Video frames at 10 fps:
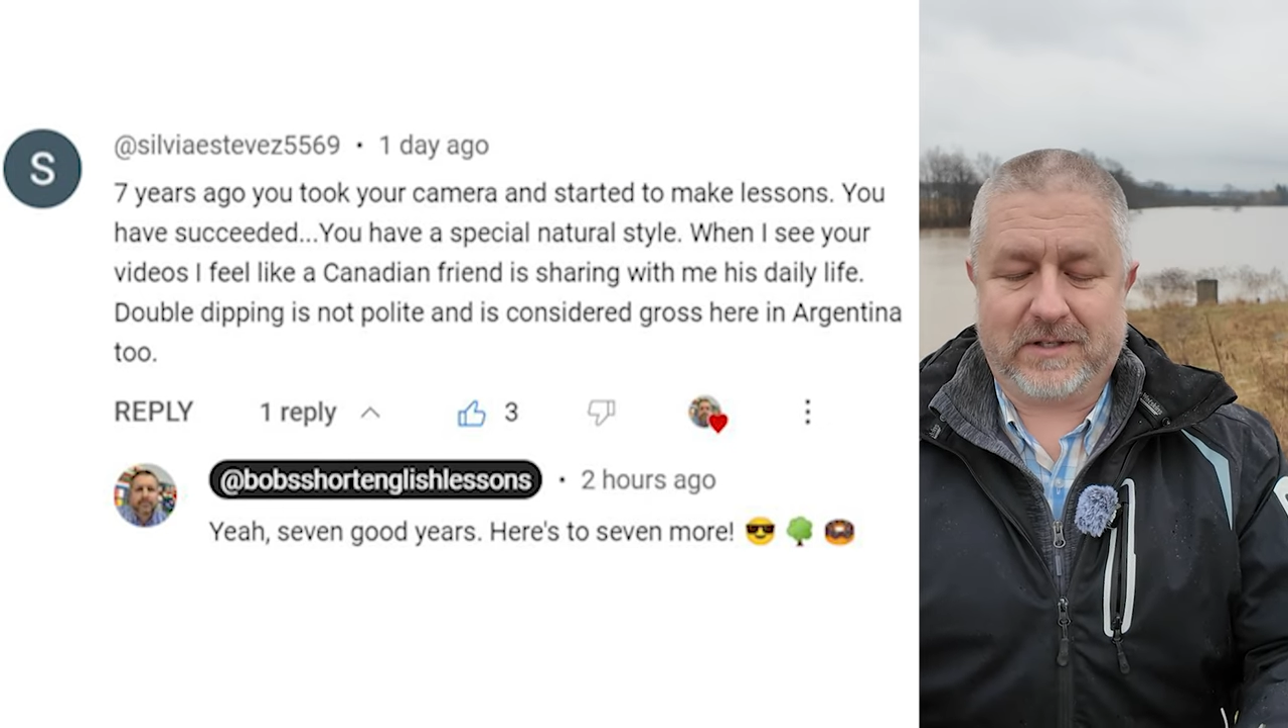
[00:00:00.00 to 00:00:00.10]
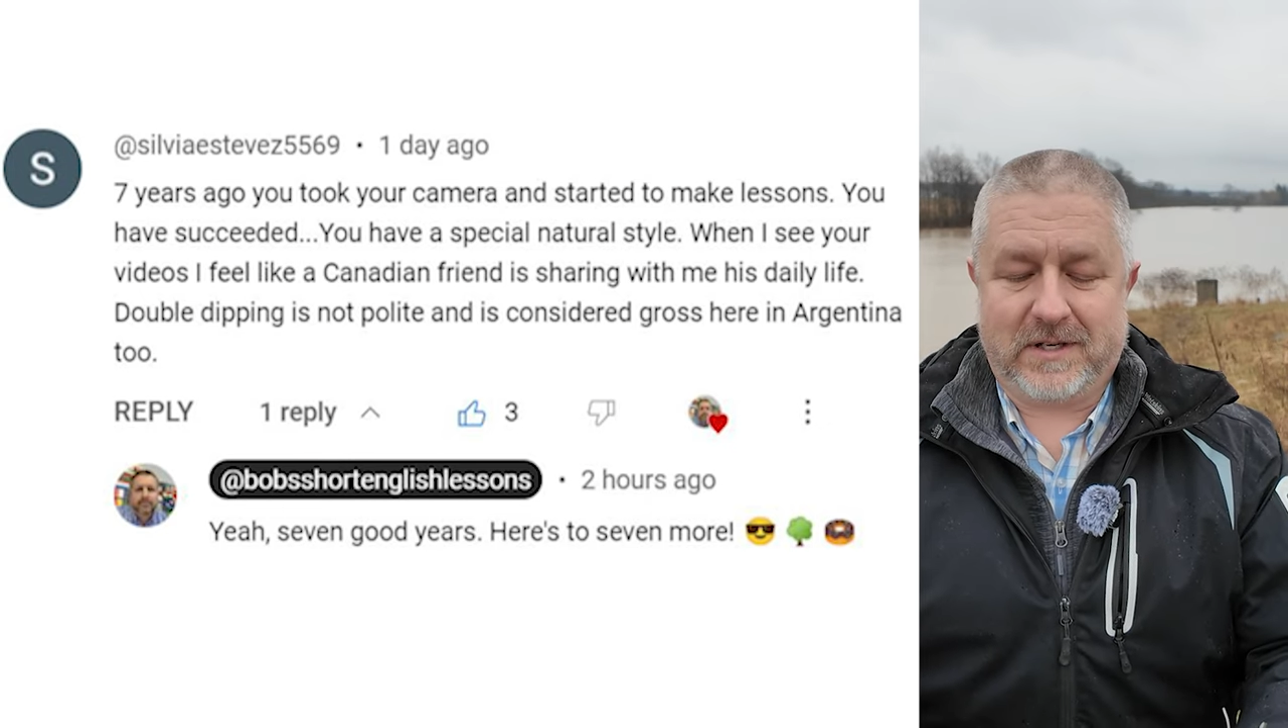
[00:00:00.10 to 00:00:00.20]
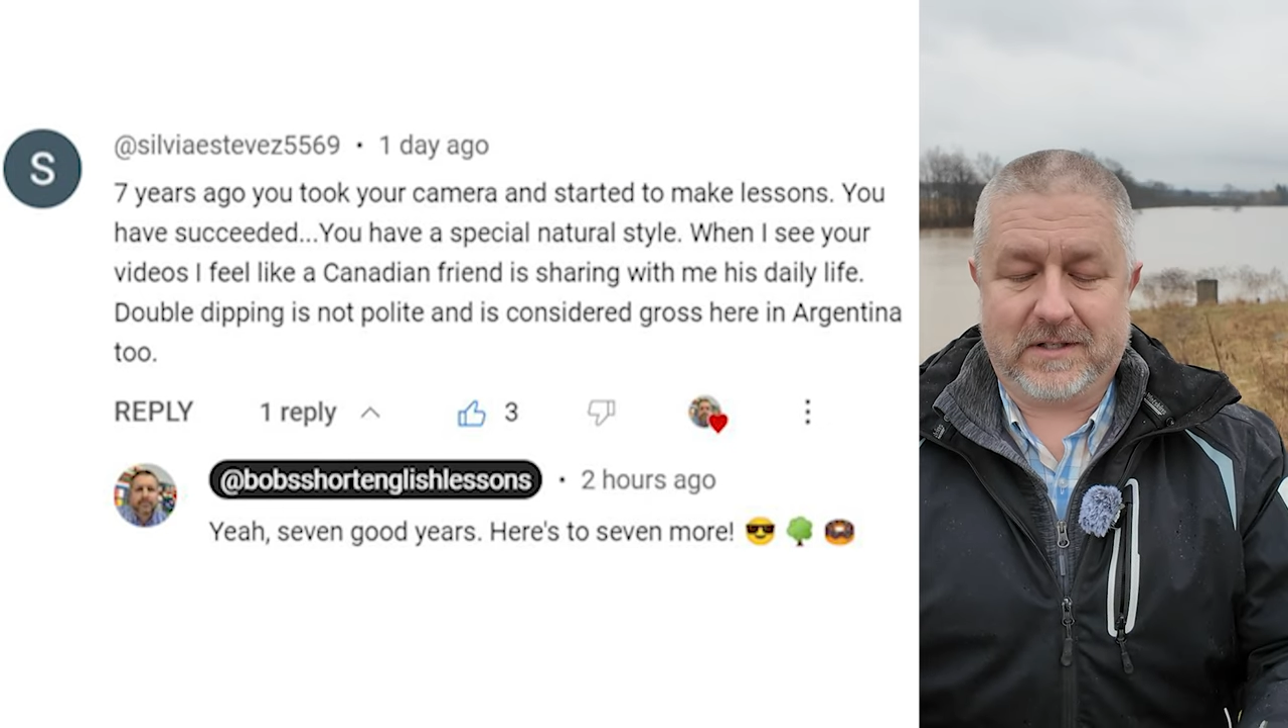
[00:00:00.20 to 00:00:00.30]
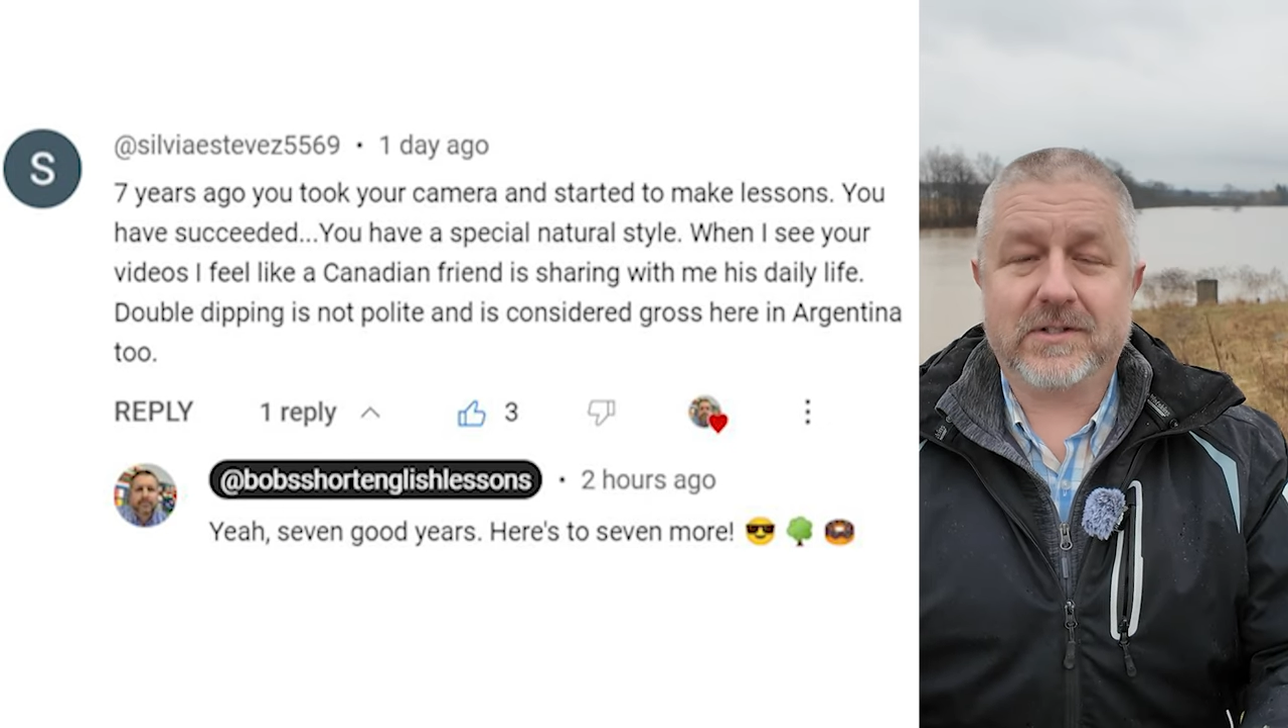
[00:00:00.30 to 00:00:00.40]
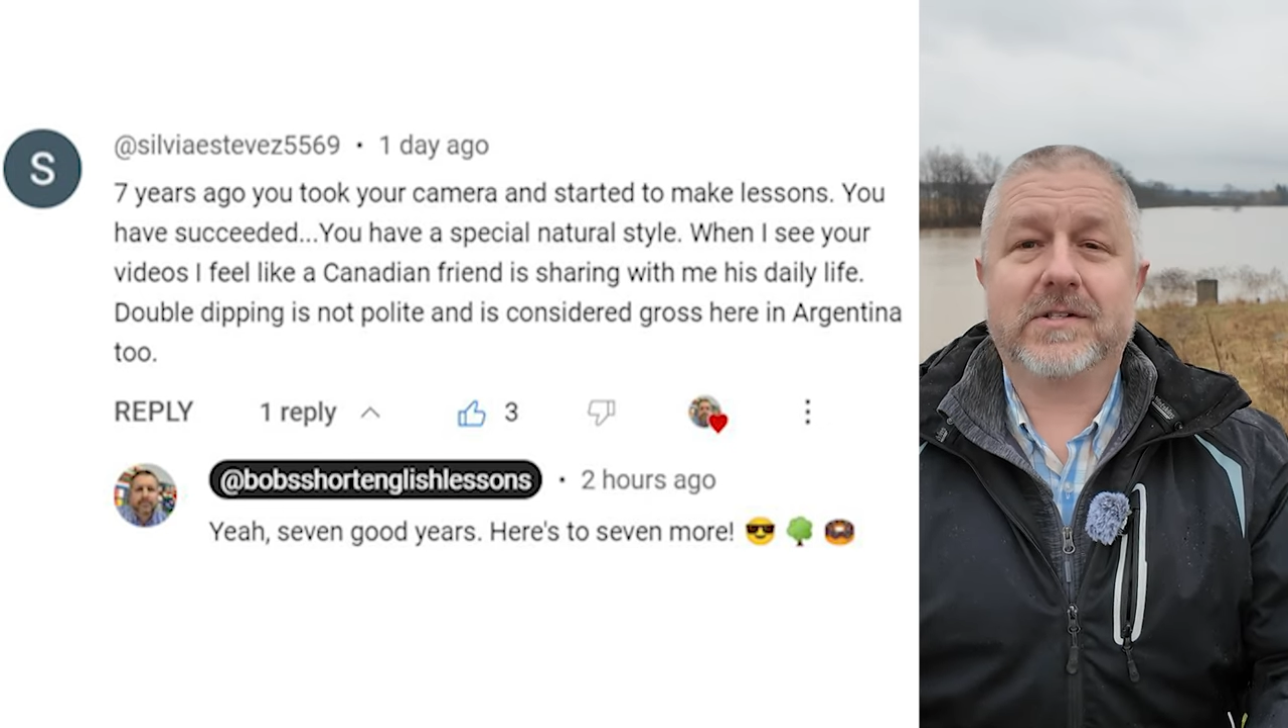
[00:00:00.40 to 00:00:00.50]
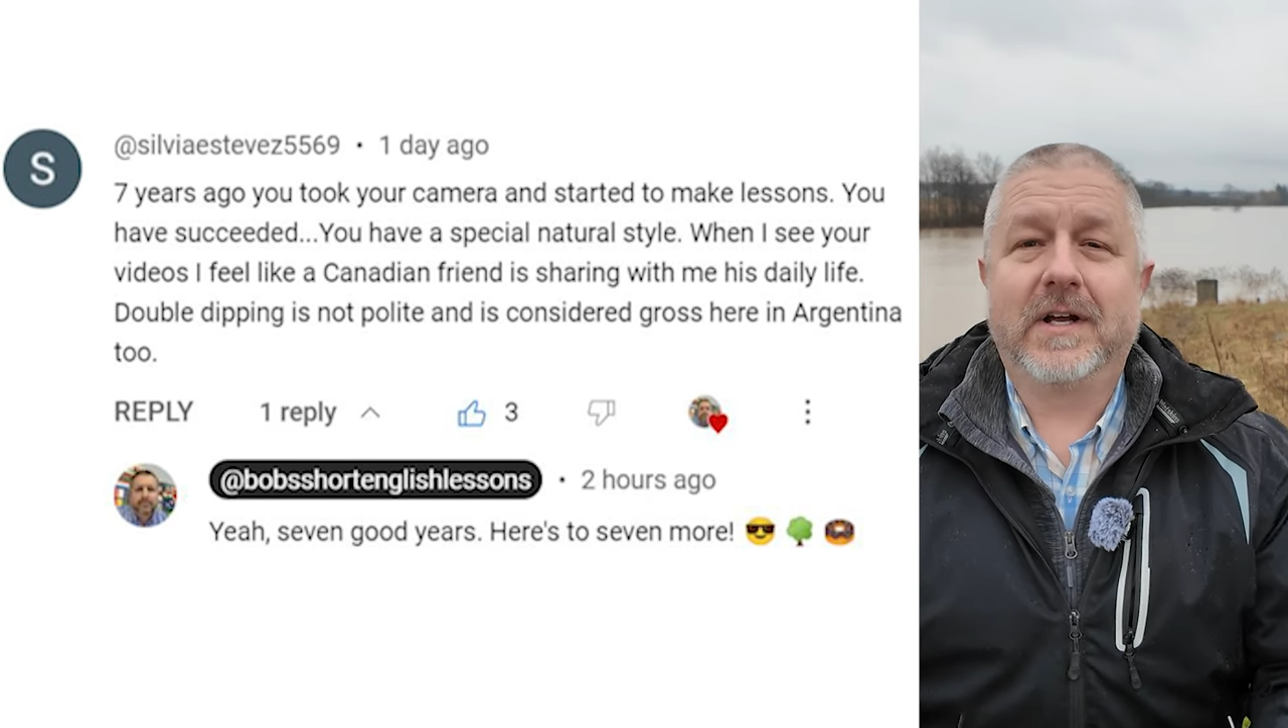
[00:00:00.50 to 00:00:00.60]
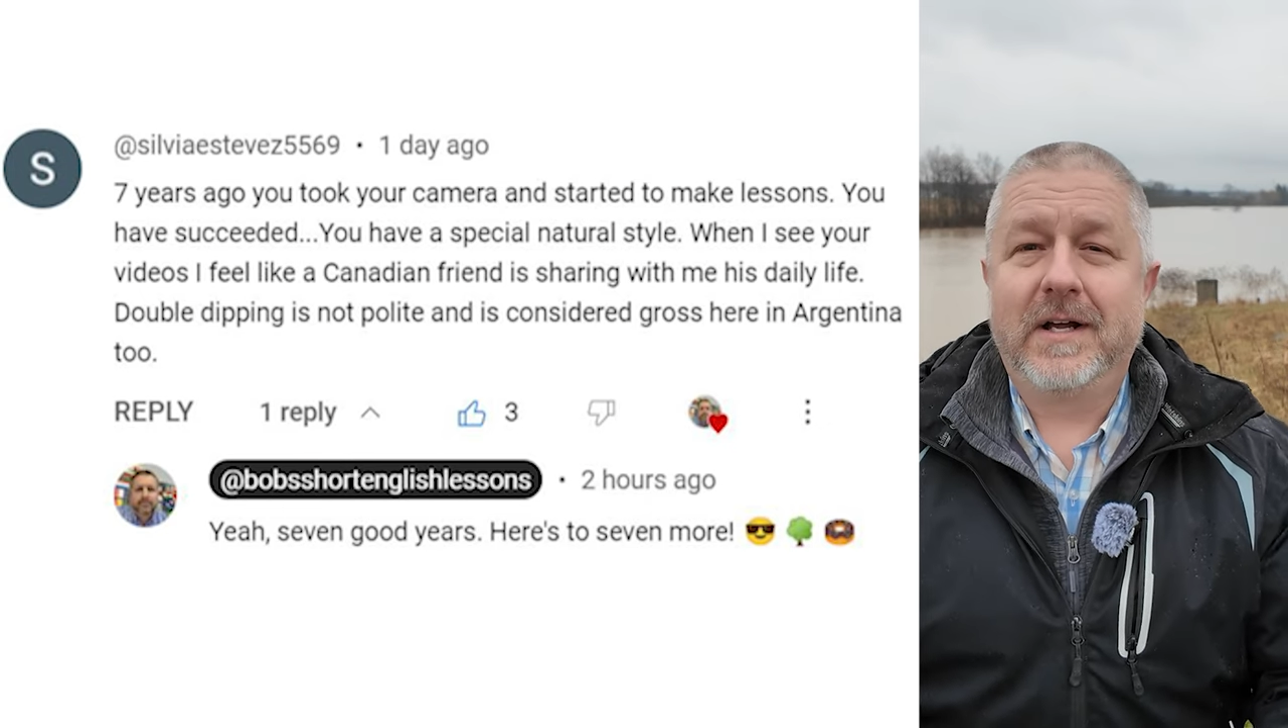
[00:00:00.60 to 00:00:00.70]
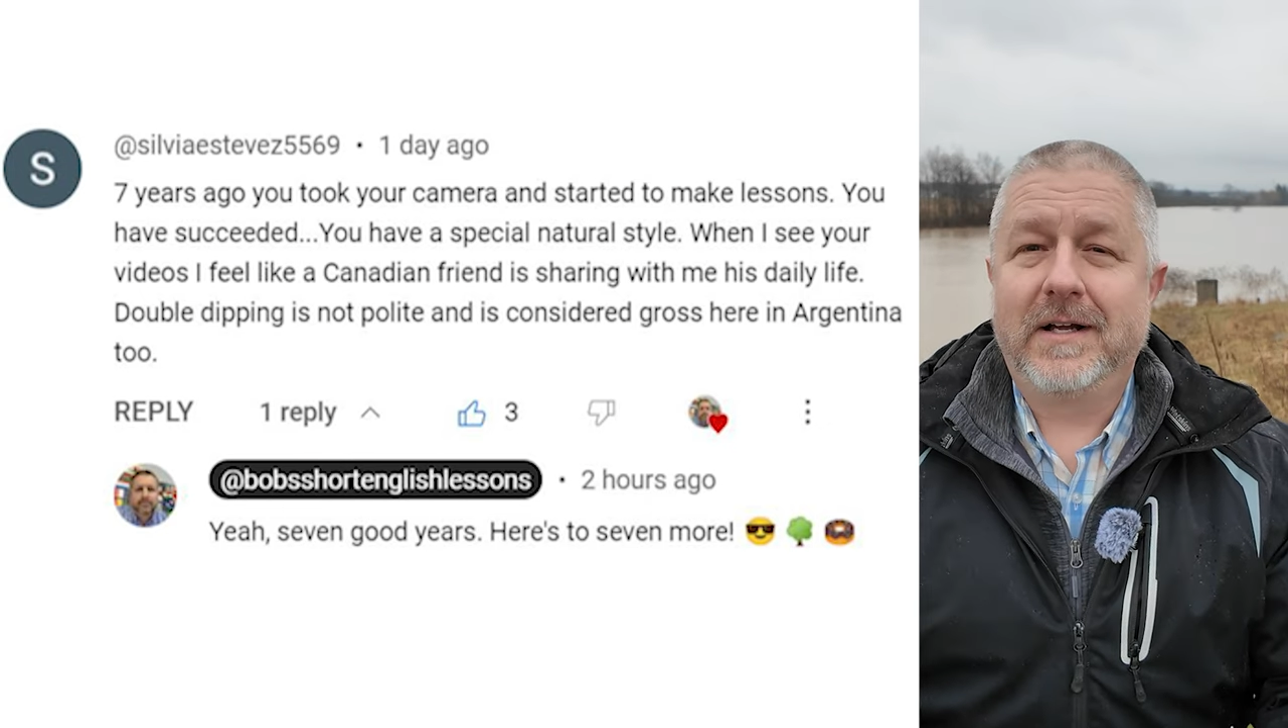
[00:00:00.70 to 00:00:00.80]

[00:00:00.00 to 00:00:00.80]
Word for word: good years.